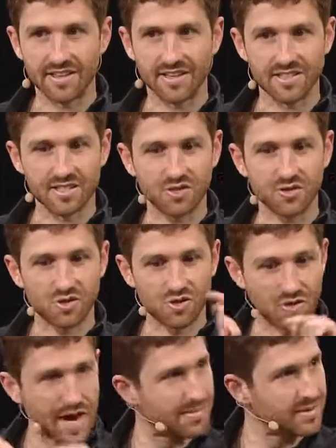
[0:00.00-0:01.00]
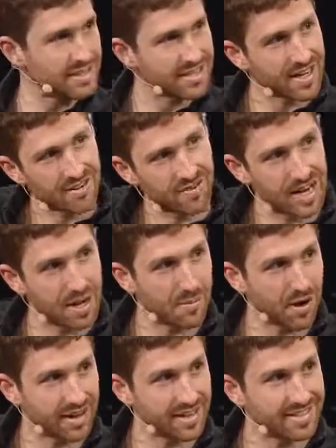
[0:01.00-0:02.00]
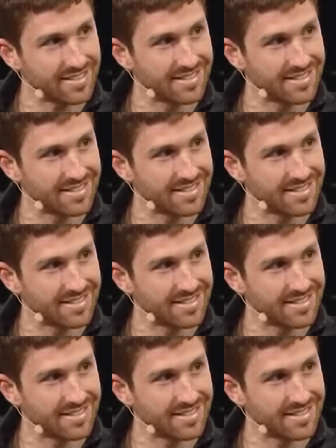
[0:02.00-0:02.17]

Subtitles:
that it's still trapped inside of an ant body,